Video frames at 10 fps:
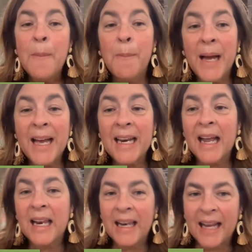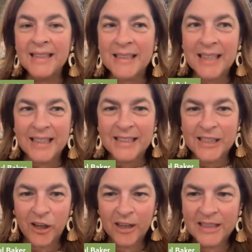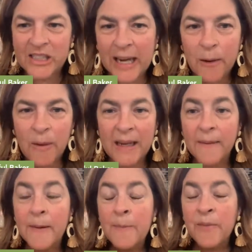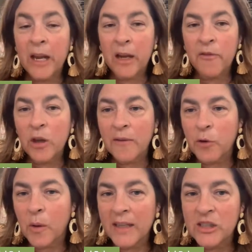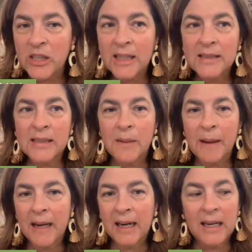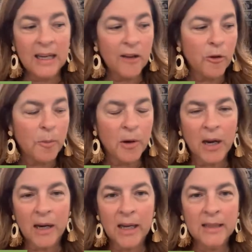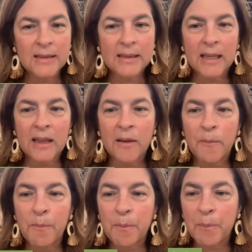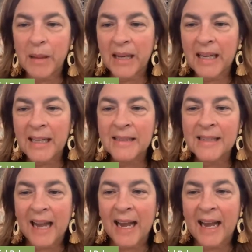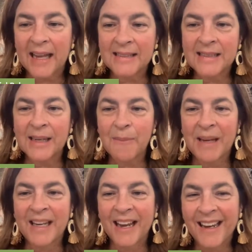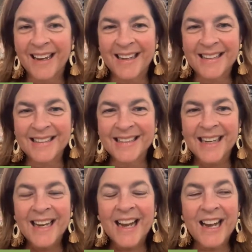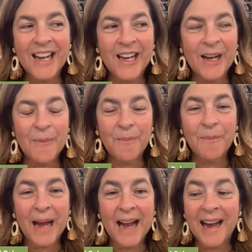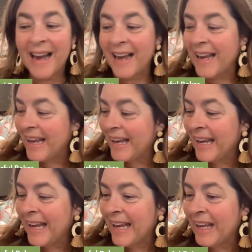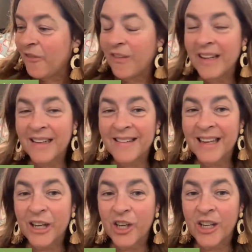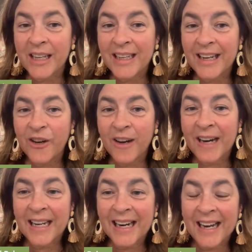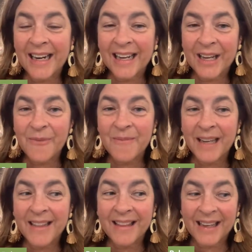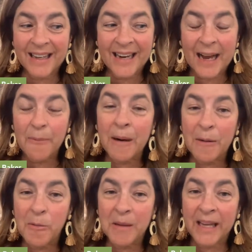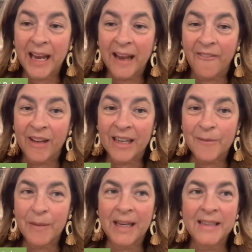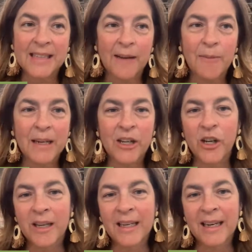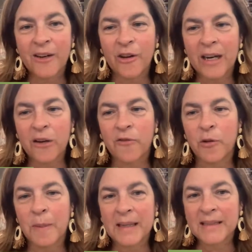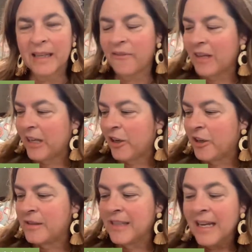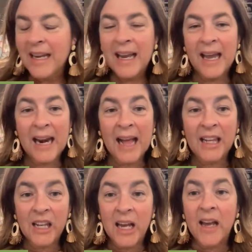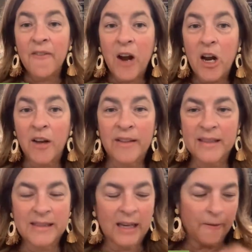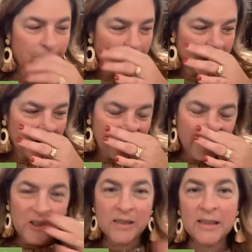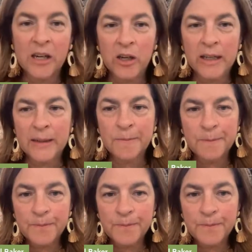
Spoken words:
But let's get started, shall we? Now, if you have questions about any other products, please ask, because I if it's a cookie decorating item, then I probably have it, because I've been a cookie decorator for about 7 years and I love all the stuff. When I first started,